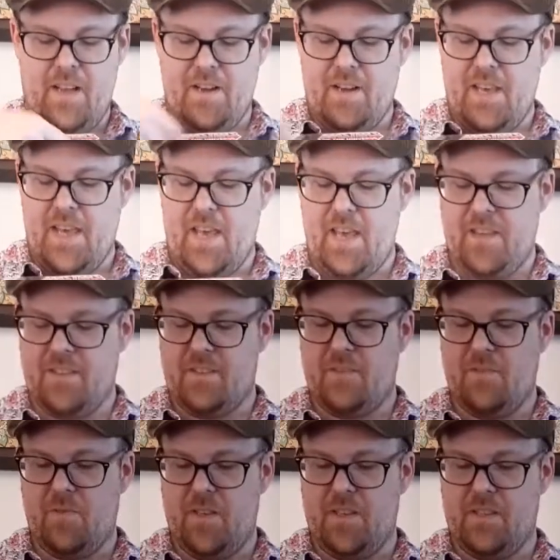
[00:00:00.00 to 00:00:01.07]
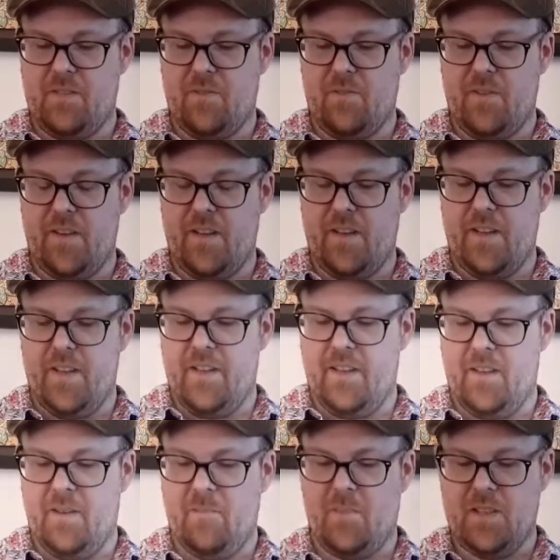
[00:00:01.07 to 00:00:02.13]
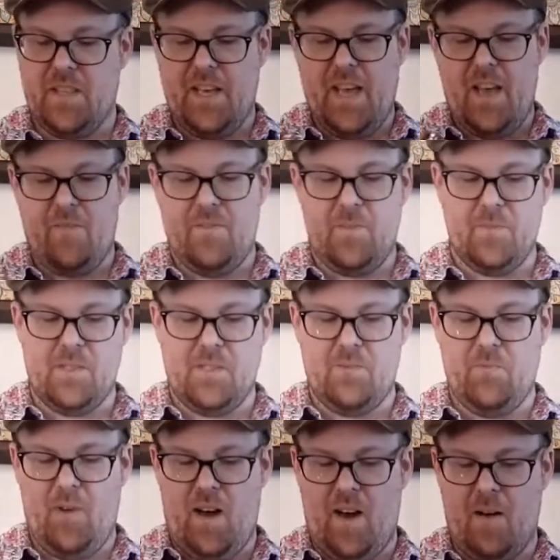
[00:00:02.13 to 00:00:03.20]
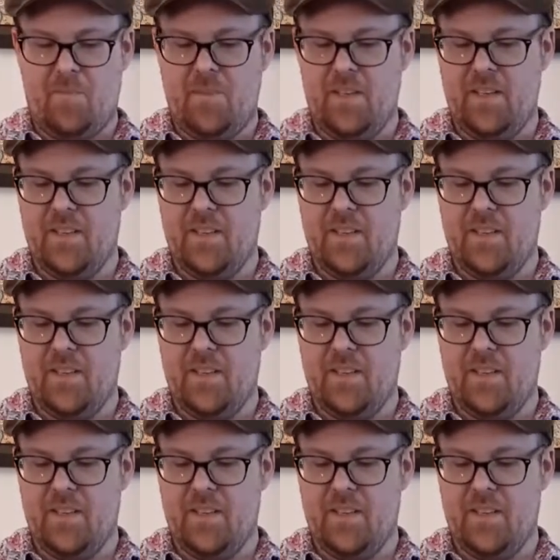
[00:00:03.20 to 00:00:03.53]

and he's Twistoid, but they have them swapped.